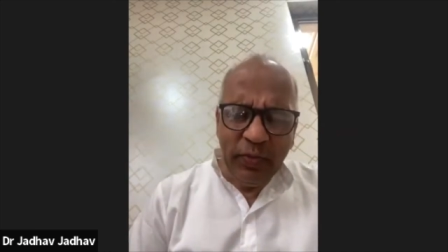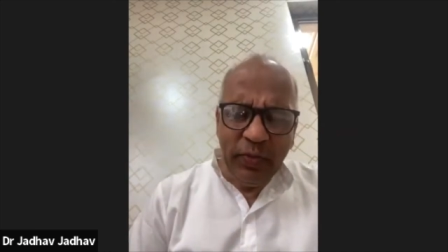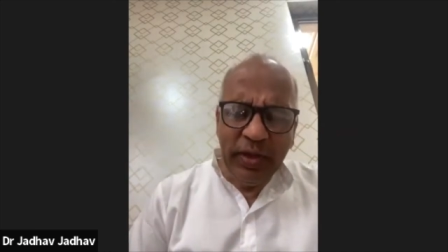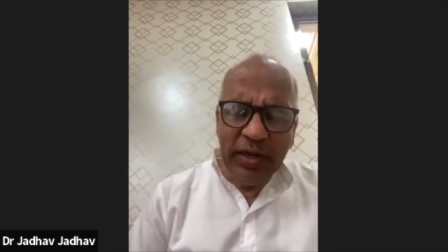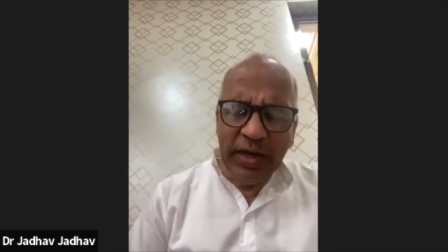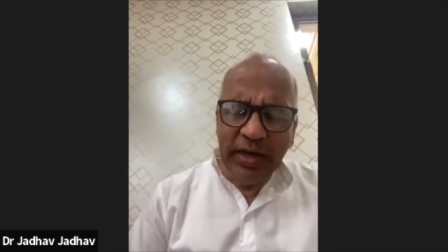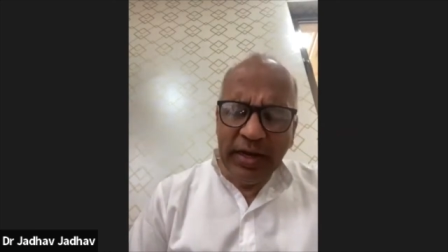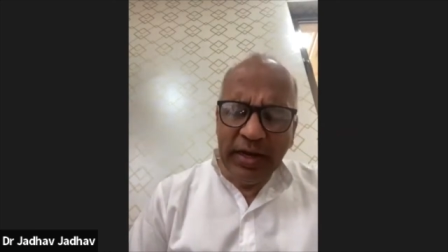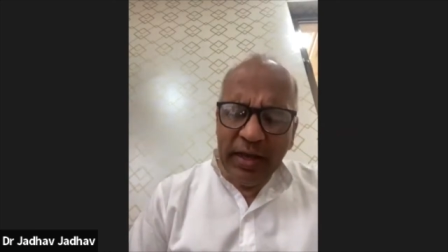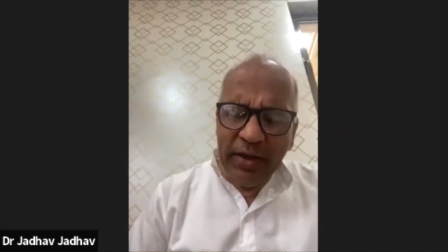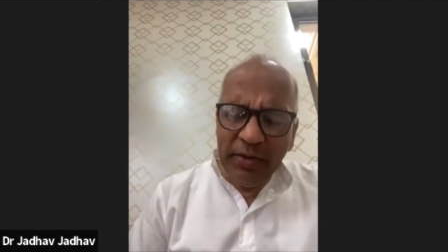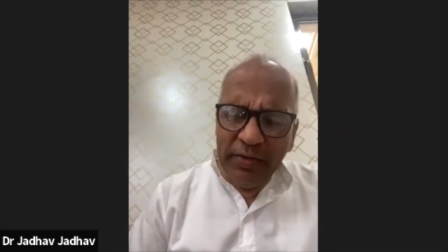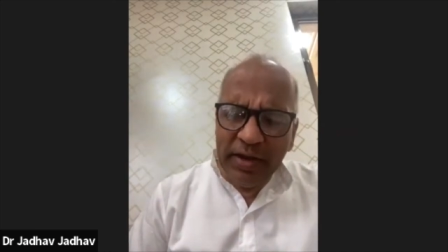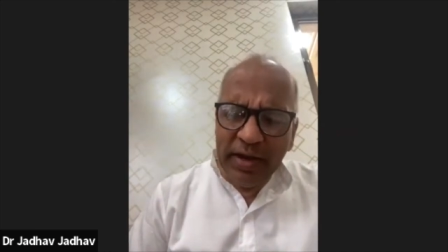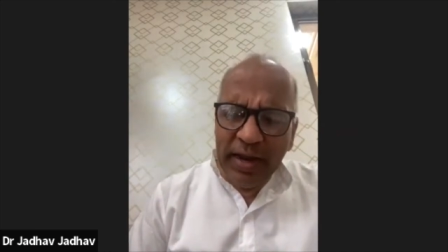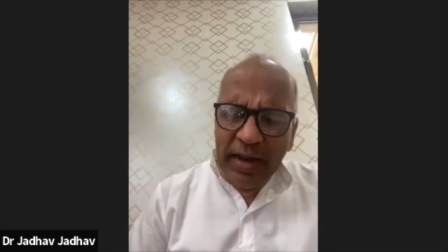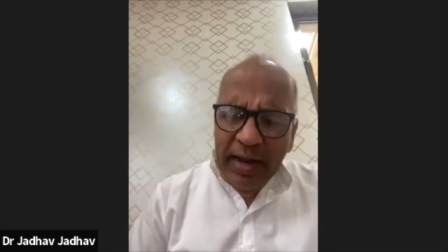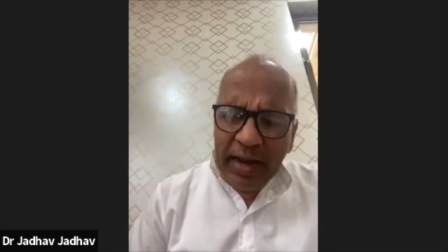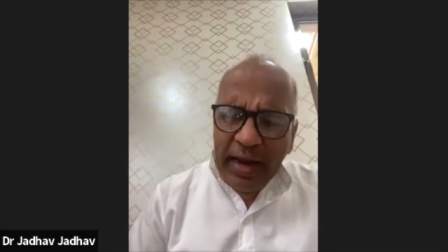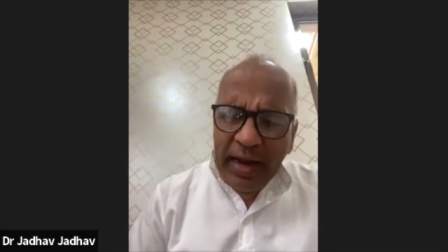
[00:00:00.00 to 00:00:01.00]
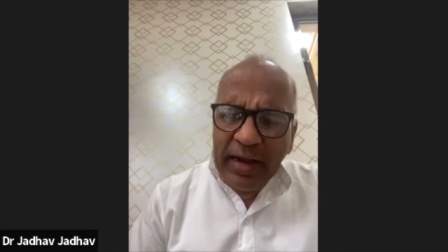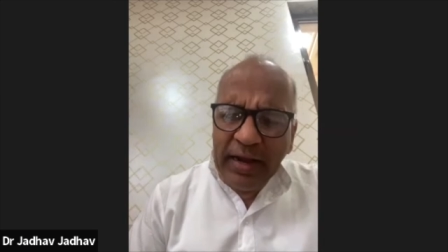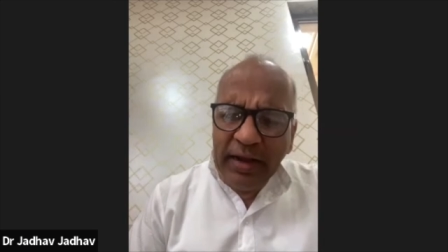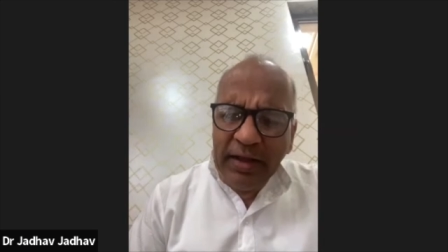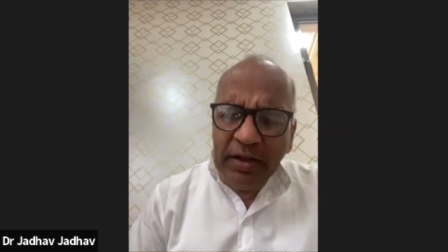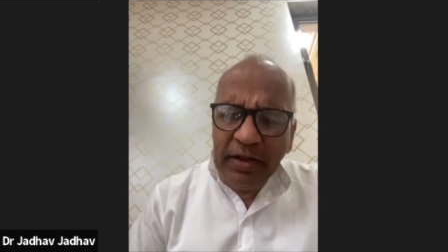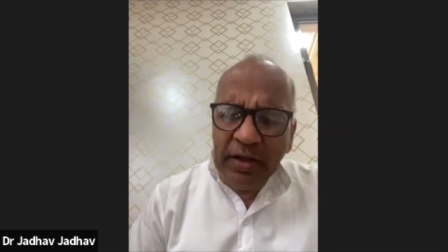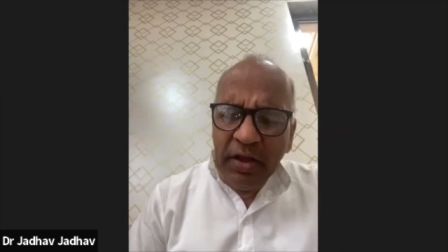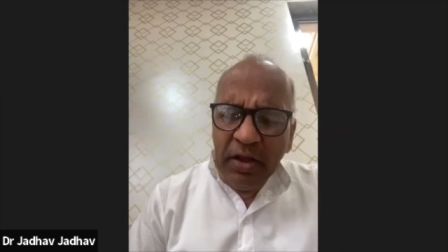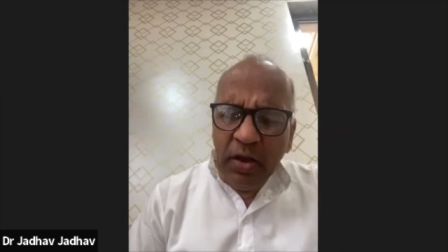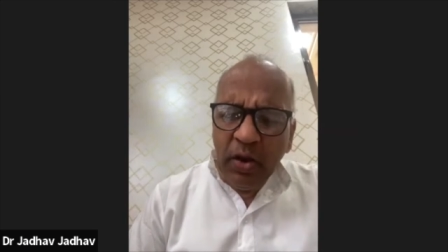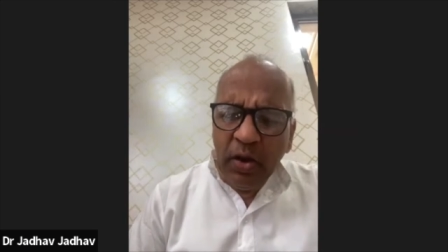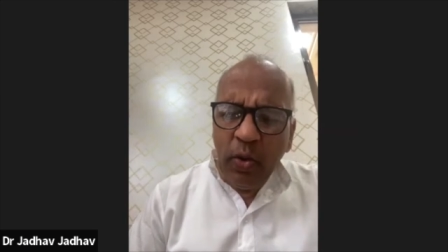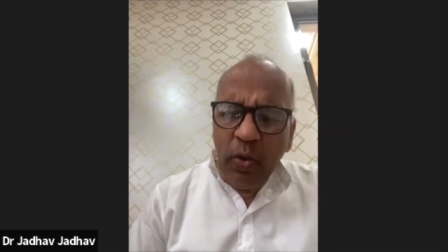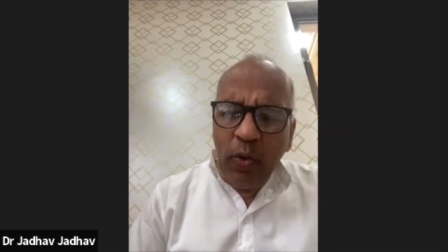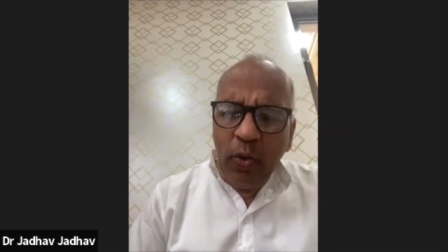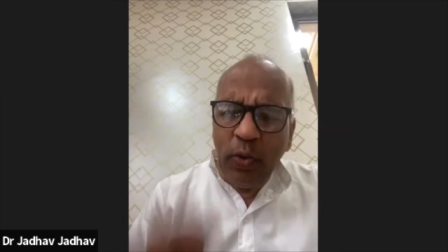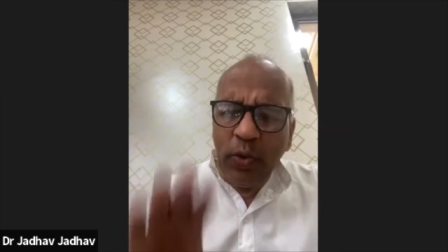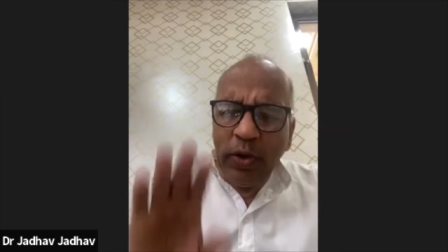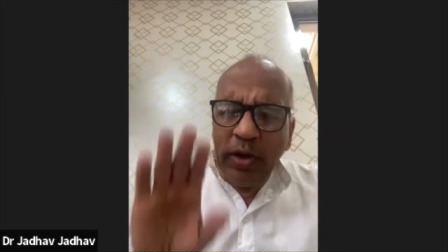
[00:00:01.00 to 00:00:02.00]
Will it end?
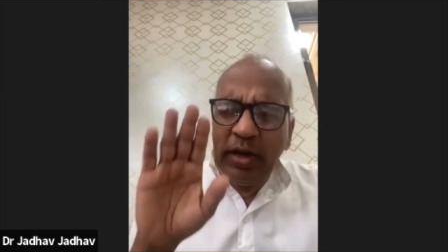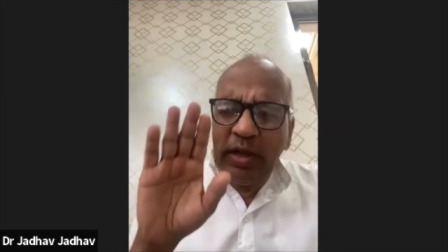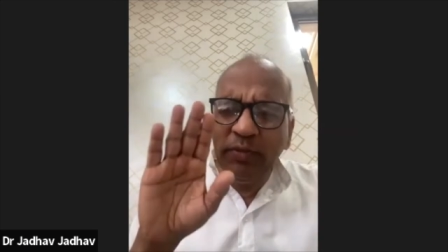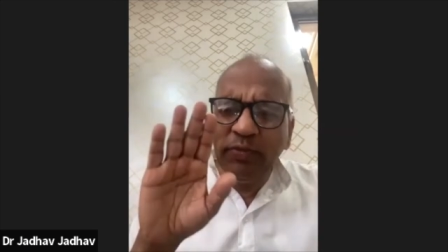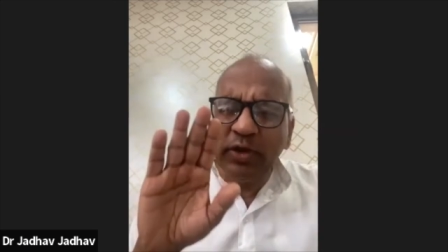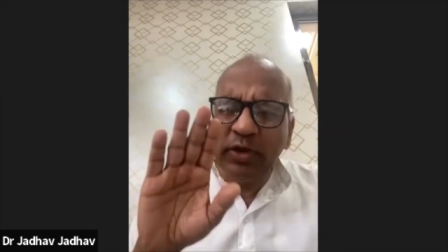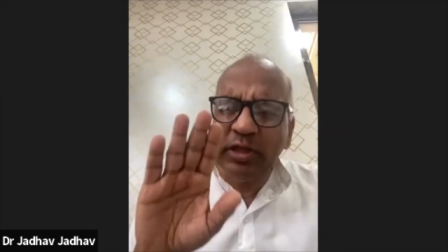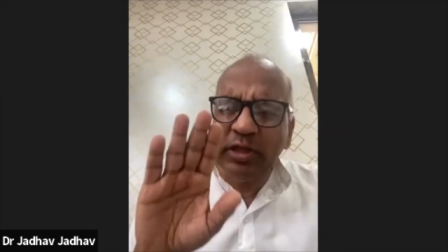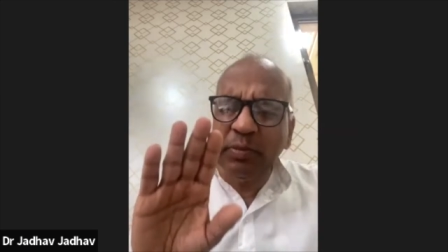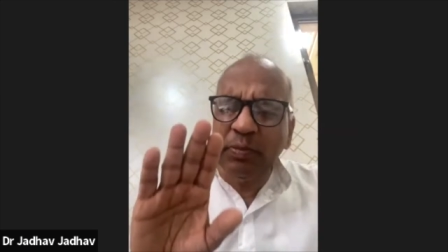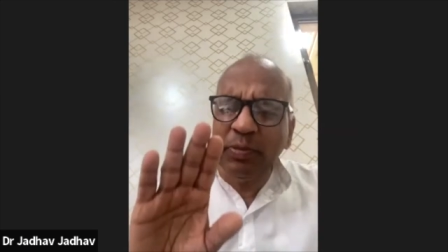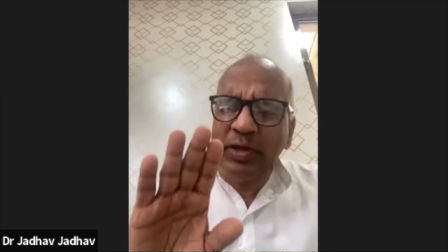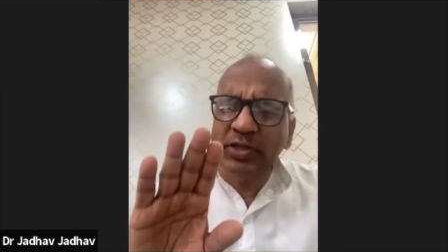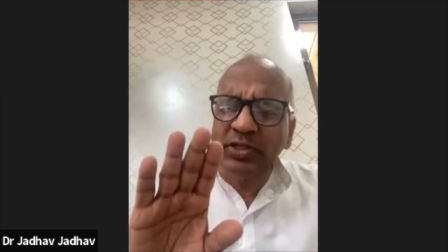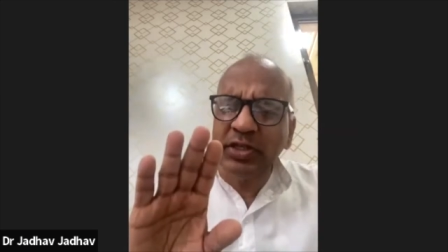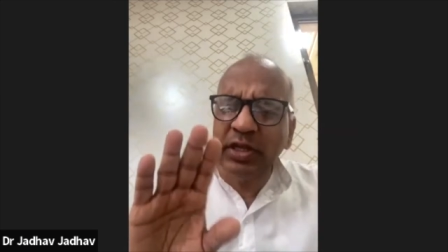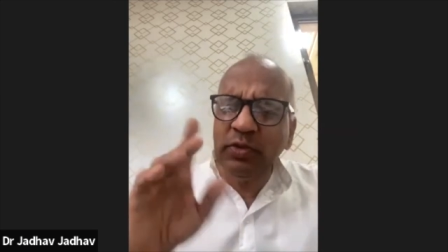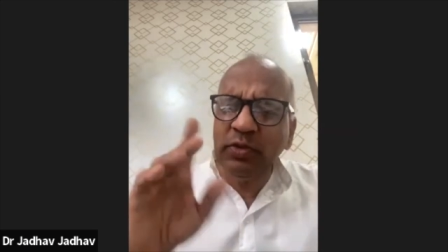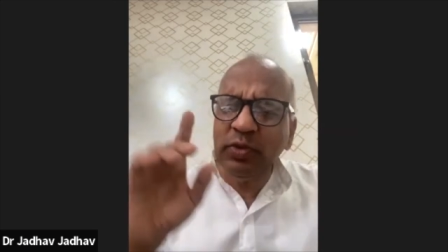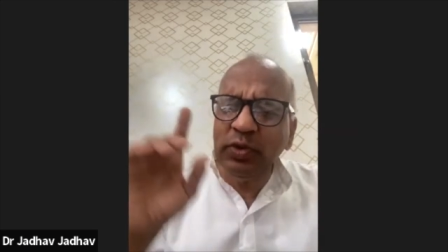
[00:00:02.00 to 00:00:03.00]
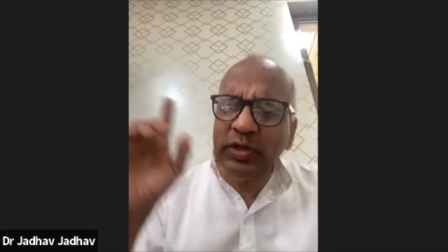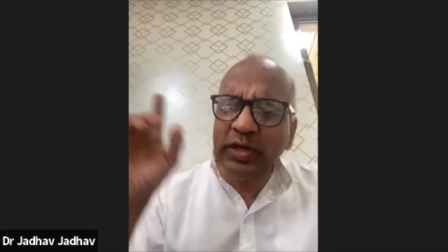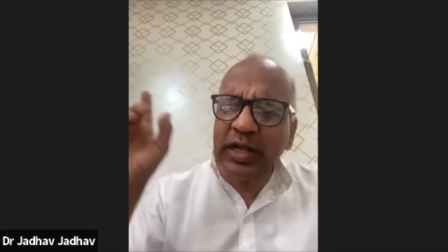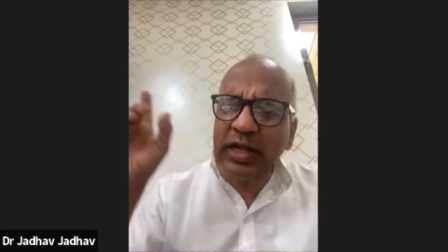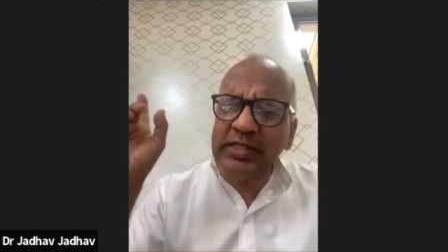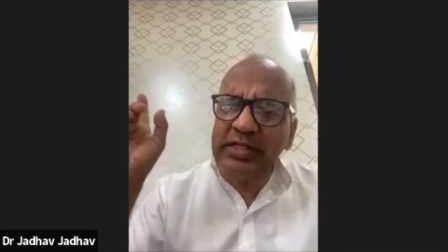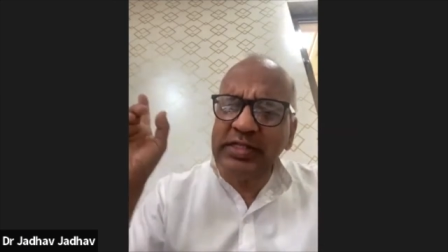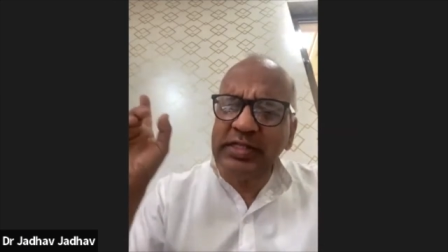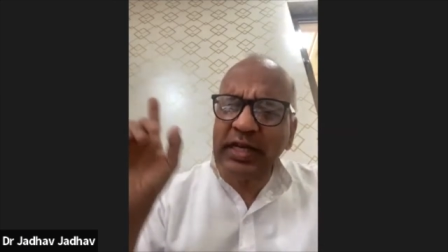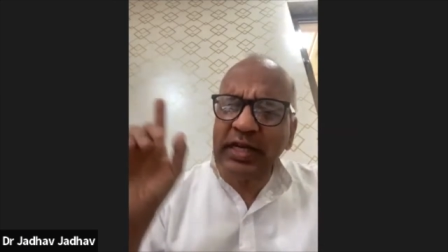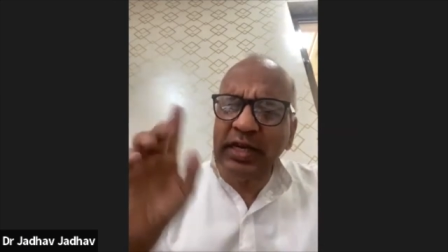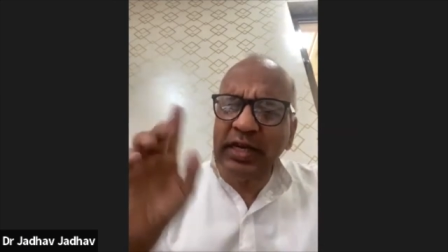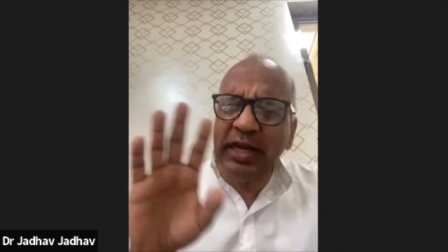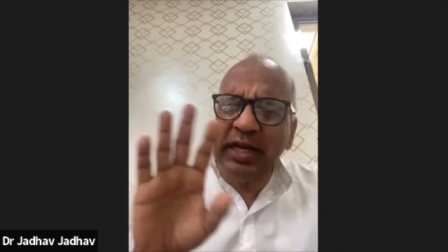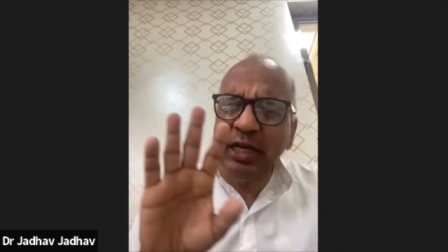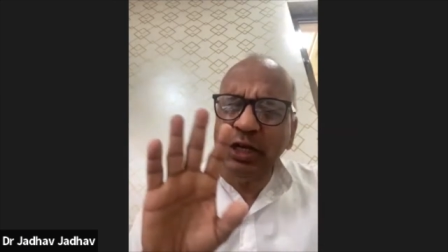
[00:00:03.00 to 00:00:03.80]
Only for the person who transcended,